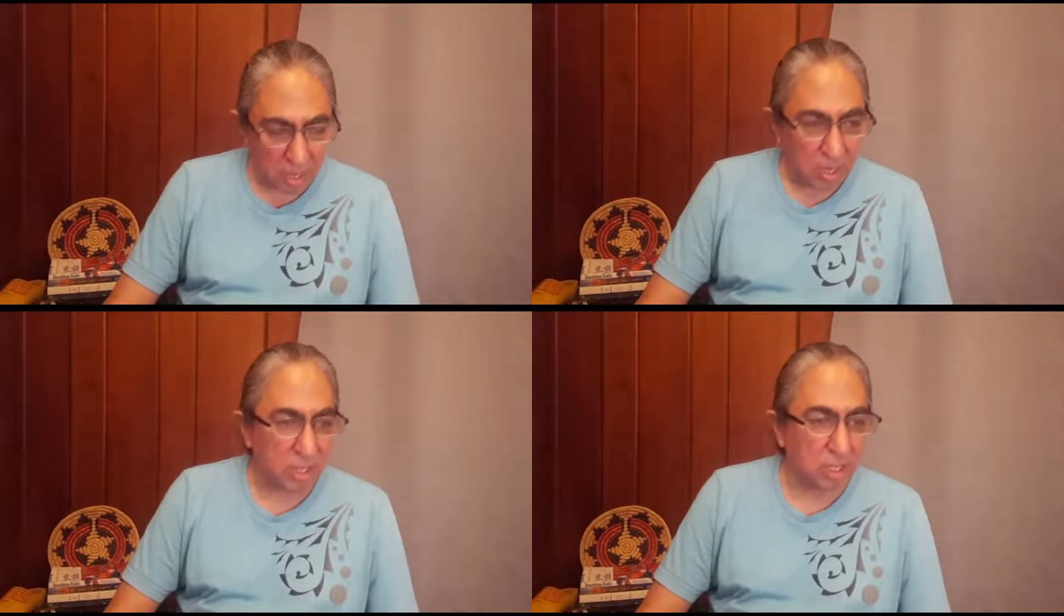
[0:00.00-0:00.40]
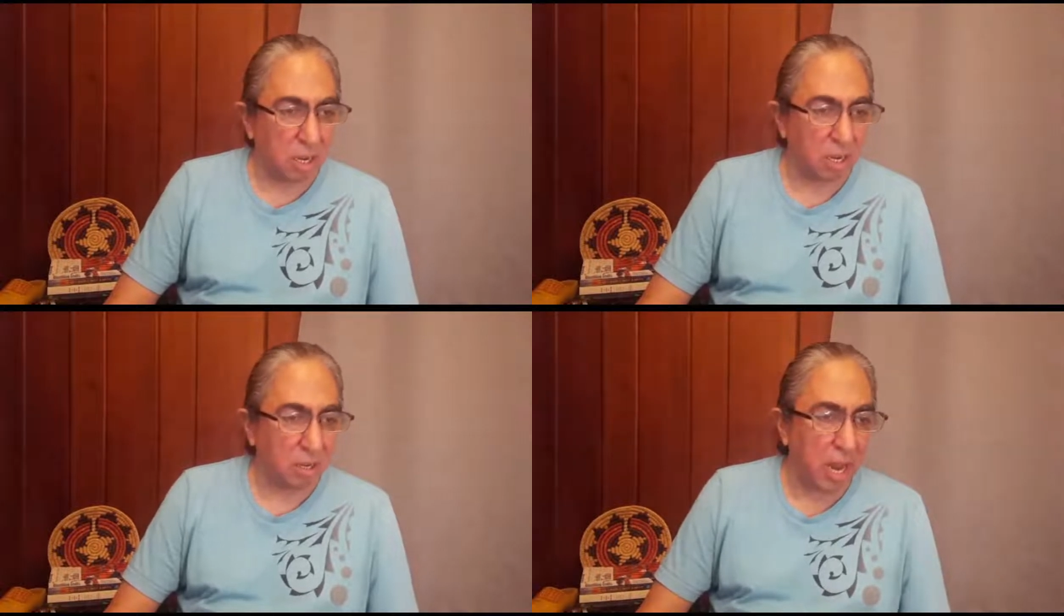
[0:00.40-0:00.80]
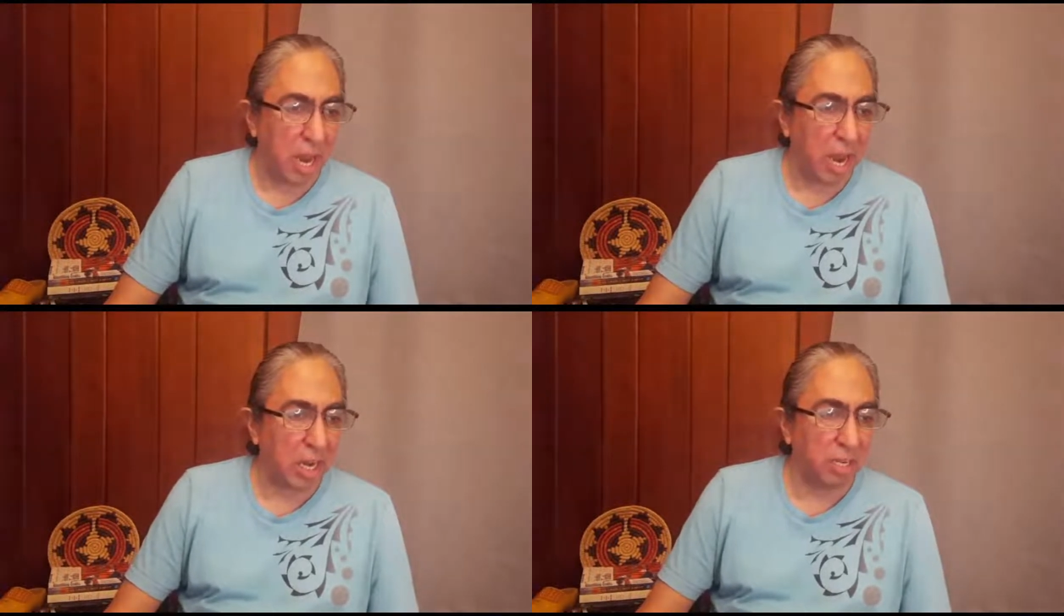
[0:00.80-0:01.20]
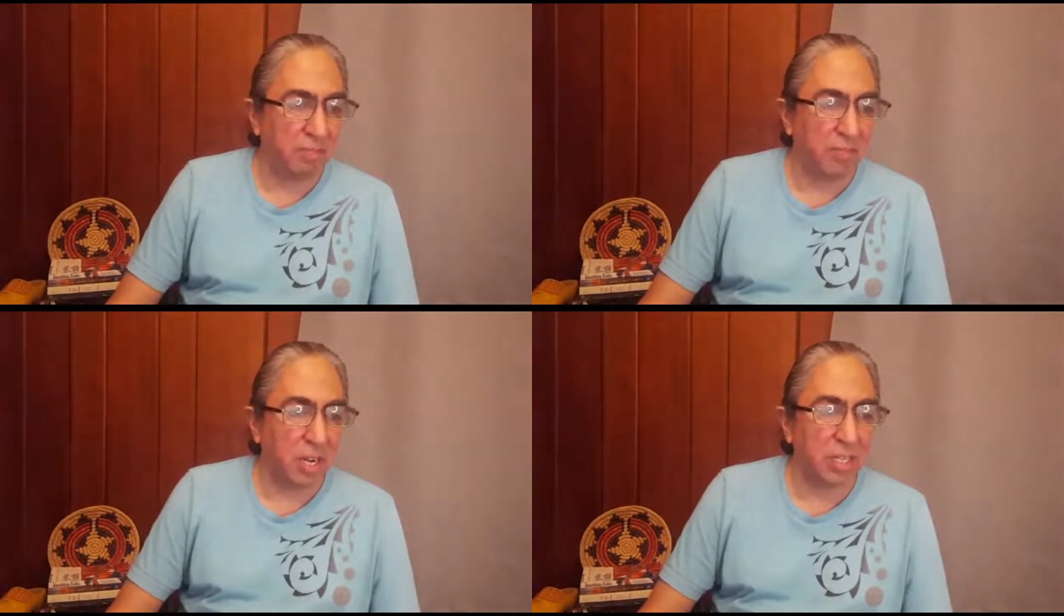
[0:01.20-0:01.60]
is called
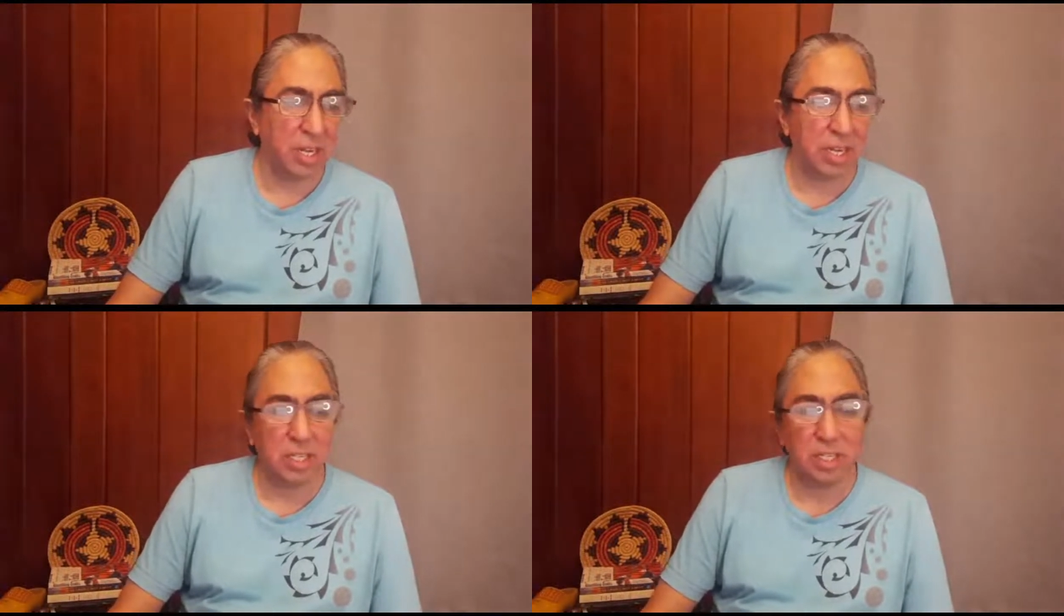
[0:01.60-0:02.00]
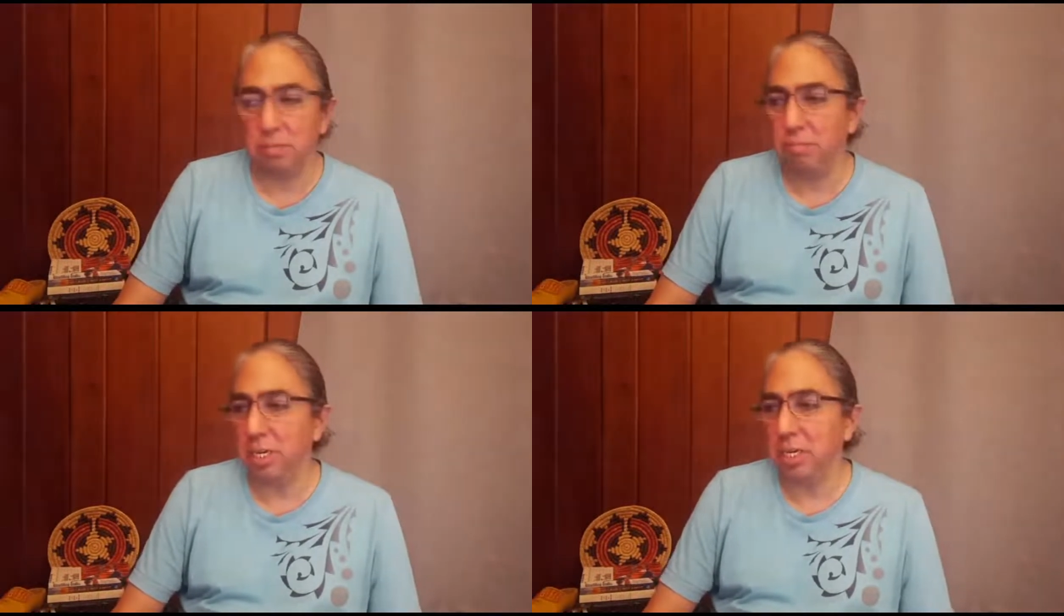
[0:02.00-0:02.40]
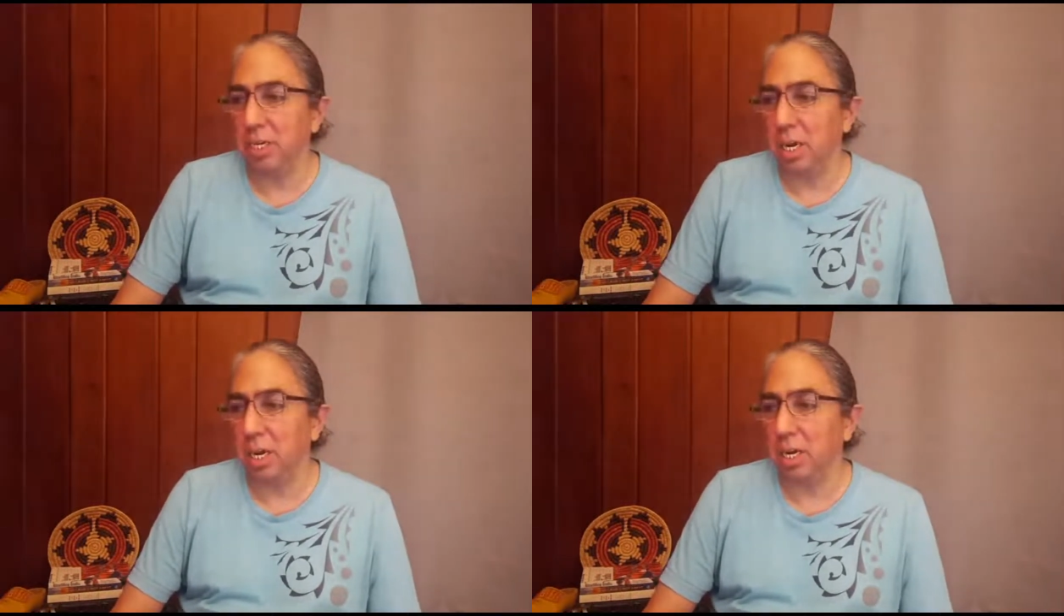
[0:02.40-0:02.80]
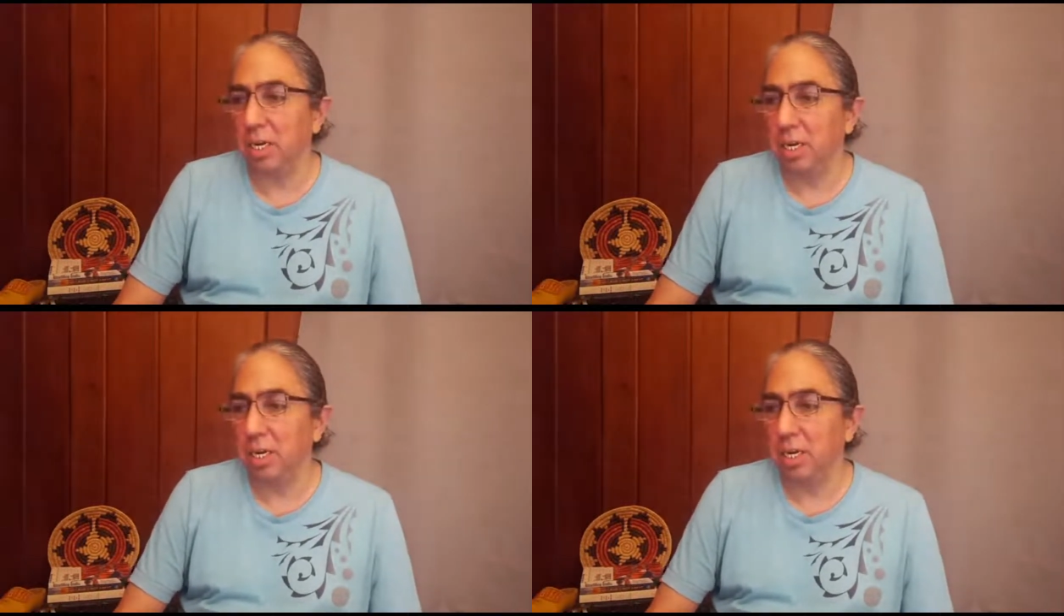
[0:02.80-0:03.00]
AdFontes Media.